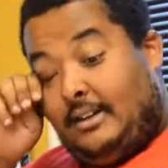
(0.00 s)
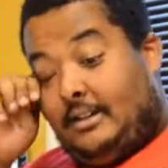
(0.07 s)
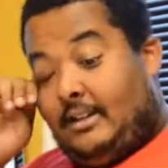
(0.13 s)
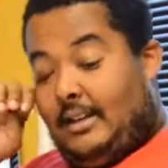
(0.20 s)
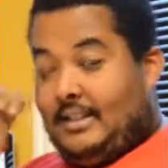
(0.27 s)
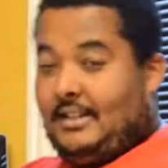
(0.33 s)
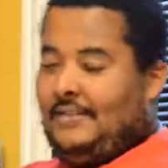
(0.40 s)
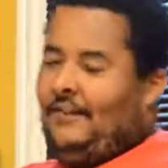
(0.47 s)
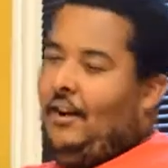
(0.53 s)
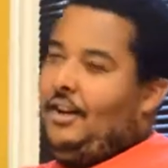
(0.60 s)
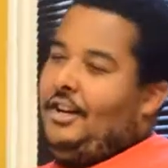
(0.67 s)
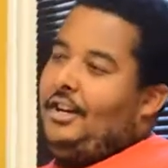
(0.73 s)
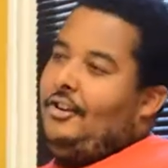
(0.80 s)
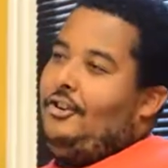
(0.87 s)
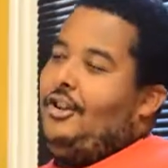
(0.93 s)
has
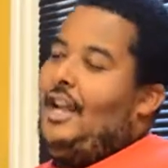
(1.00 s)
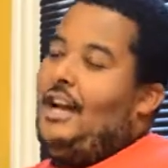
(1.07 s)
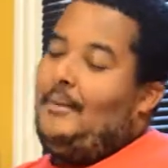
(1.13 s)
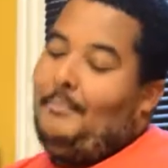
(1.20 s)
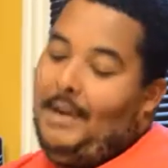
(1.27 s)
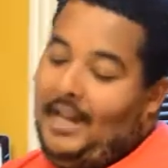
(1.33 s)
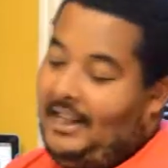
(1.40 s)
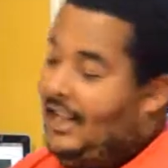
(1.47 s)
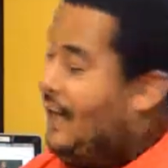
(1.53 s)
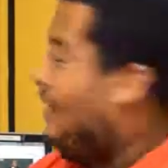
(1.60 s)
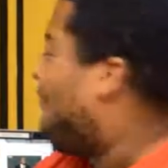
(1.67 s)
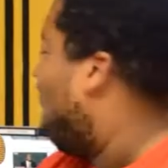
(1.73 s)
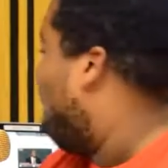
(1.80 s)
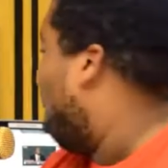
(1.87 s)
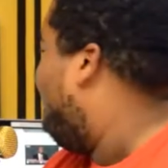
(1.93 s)
fallen under a lot of backlash
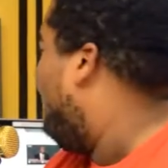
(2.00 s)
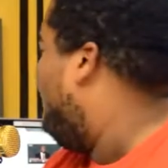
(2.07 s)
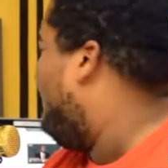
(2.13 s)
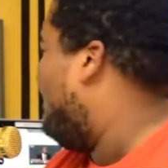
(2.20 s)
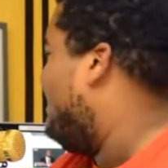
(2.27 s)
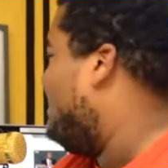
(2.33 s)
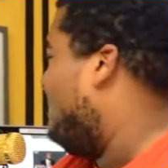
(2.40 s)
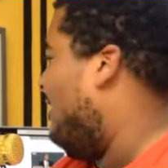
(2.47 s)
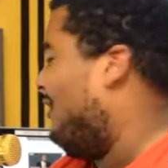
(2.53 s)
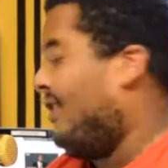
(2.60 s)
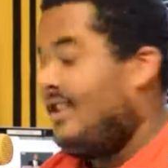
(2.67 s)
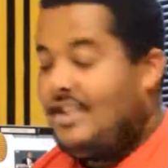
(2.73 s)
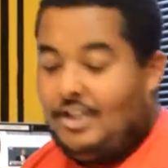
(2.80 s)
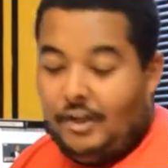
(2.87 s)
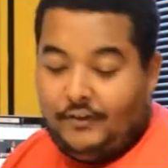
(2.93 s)
from Republicans and other
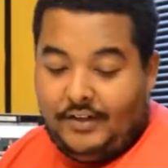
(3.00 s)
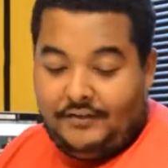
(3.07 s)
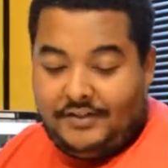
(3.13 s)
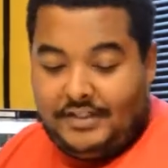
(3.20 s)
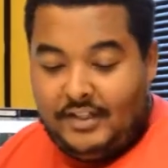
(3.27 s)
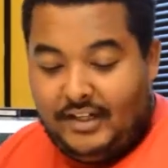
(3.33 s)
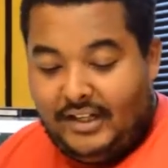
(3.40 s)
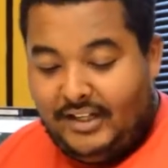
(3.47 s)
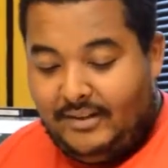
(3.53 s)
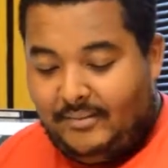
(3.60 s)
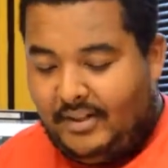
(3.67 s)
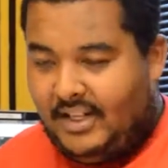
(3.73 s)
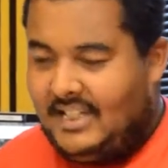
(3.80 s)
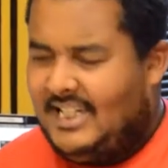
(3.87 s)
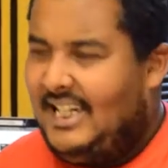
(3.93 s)
conservatives
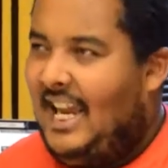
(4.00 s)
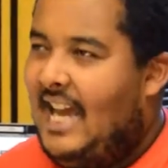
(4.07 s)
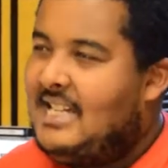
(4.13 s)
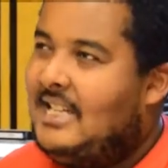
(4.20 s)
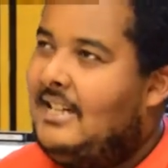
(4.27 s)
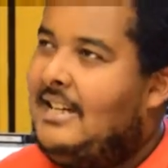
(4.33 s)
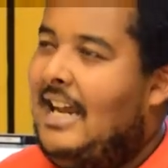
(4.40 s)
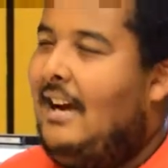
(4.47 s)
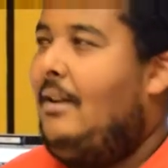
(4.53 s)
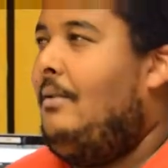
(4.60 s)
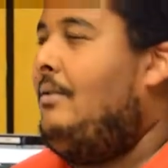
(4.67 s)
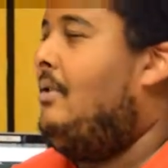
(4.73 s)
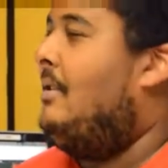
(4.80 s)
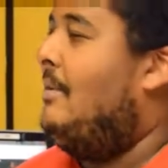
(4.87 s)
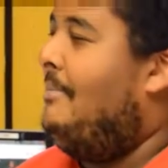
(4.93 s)
because he has now
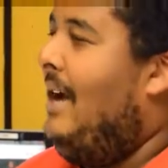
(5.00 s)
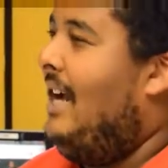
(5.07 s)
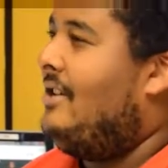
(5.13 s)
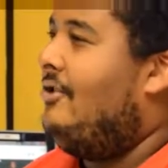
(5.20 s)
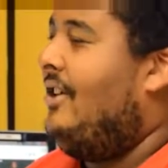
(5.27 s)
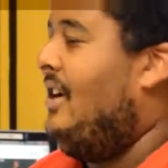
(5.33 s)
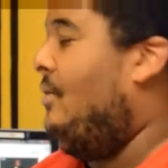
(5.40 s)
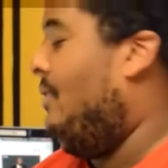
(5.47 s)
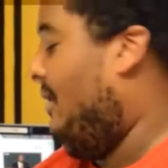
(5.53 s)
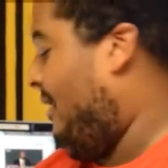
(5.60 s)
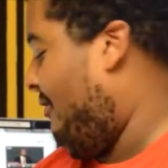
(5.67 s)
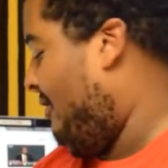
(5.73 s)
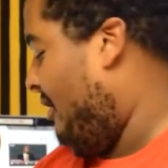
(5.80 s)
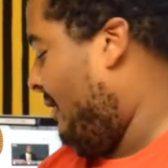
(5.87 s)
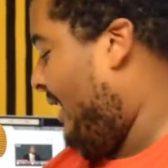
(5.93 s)
the backstory.
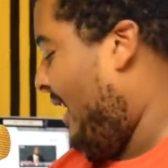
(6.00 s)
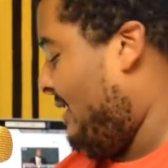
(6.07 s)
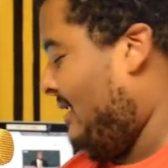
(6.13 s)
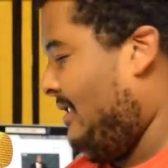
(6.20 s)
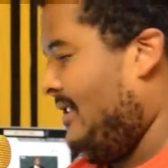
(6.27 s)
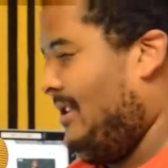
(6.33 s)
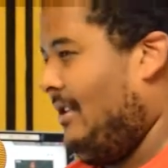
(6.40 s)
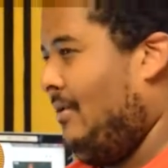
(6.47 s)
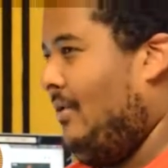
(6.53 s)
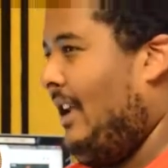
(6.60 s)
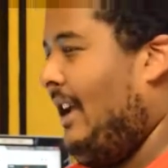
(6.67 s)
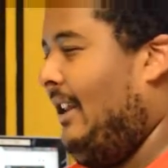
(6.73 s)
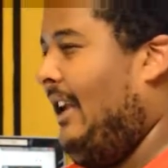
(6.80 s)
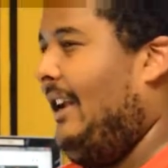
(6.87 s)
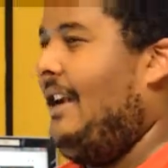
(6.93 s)
He has his own
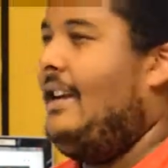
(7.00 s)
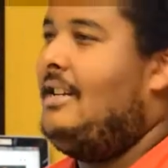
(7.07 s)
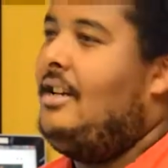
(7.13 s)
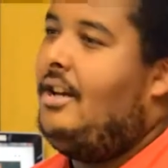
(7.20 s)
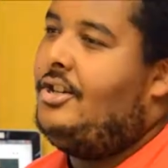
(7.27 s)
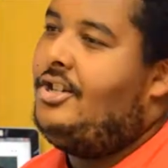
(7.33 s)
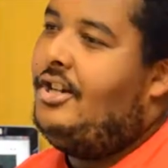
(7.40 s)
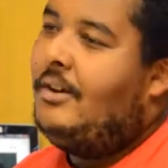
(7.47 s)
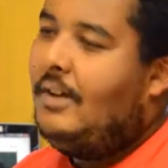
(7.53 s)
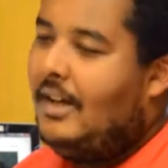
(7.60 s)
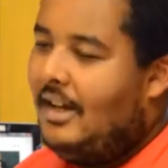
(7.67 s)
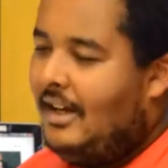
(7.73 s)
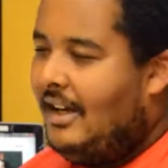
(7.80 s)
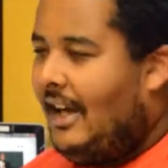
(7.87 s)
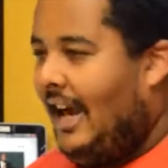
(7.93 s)
like late night talk show,
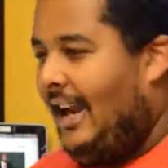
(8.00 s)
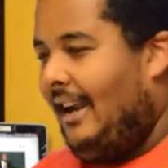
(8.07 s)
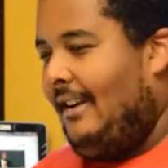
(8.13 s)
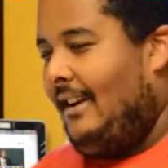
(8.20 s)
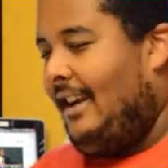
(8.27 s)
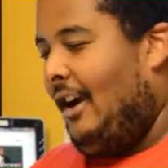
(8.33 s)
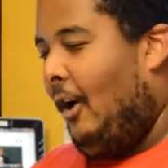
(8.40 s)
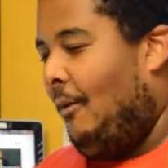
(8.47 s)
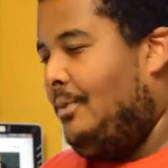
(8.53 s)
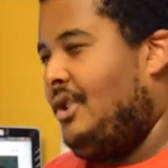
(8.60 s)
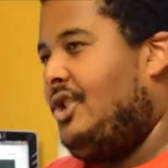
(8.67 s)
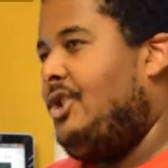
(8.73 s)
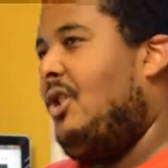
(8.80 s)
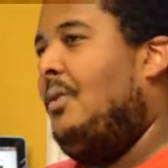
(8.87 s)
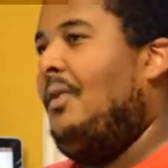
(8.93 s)
and he opened the
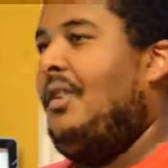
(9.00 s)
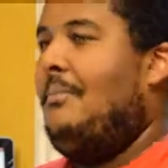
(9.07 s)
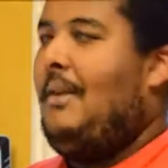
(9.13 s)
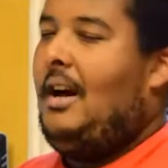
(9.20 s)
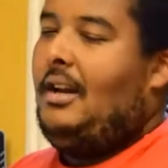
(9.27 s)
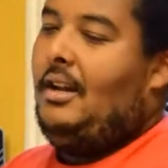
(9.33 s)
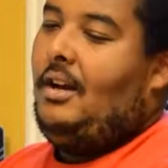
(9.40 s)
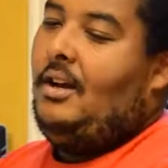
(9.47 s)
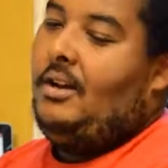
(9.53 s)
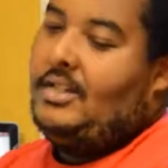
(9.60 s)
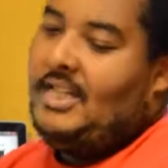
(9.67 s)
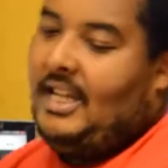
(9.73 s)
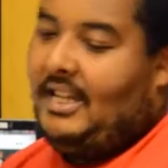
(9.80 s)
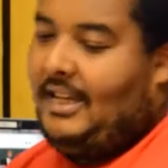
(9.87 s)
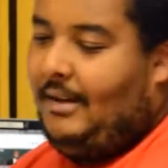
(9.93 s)
show with a monologue
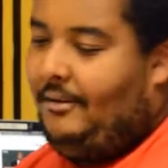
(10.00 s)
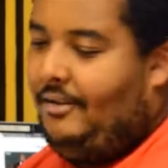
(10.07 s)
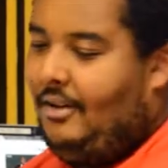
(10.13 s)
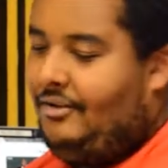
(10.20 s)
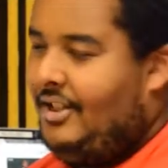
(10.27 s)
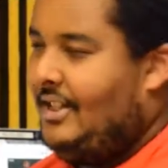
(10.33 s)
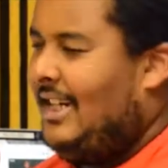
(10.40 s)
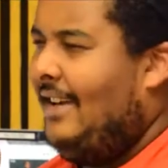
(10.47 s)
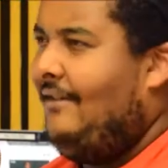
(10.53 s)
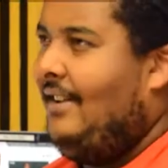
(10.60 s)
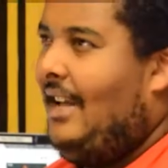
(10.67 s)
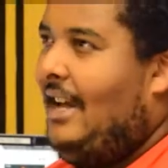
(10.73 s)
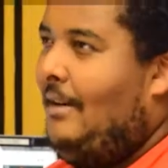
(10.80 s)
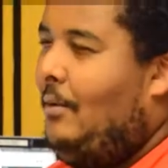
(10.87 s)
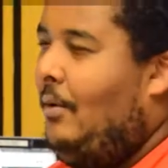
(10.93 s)
telling just giving
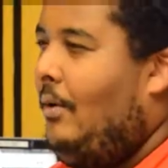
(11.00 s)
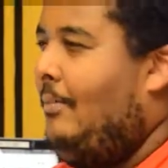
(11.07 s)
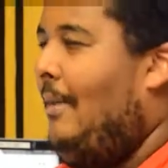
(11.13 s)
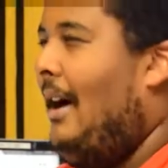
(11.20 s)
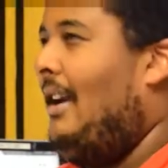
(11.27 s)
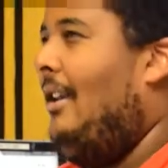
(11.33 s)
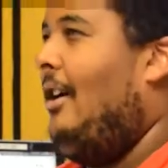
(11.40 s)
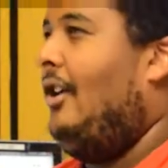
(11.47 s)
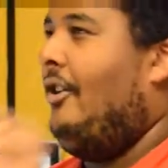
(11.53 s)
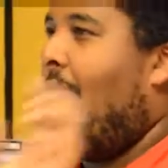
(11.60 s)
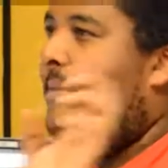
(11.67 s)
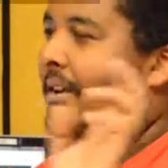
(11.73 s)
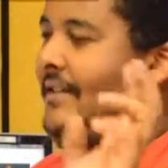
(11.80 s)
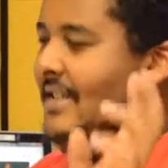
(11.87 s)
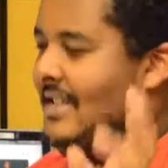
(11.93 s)
a monologue or a
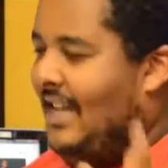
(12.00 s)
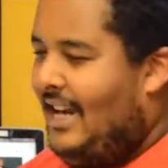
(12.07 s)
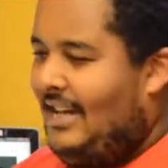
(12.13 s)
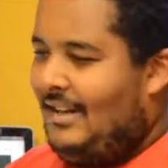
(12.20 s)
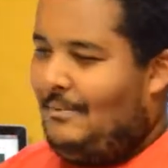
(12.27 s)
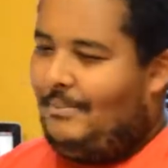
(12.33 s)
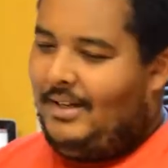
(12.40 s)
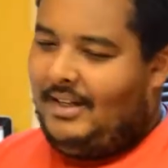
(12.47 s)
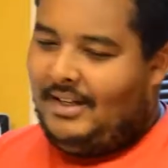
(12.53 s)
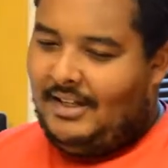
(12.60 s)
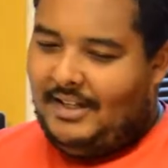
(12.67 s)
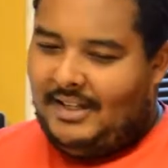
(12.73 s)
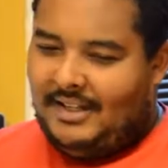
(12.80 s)
bit of a stand up bit.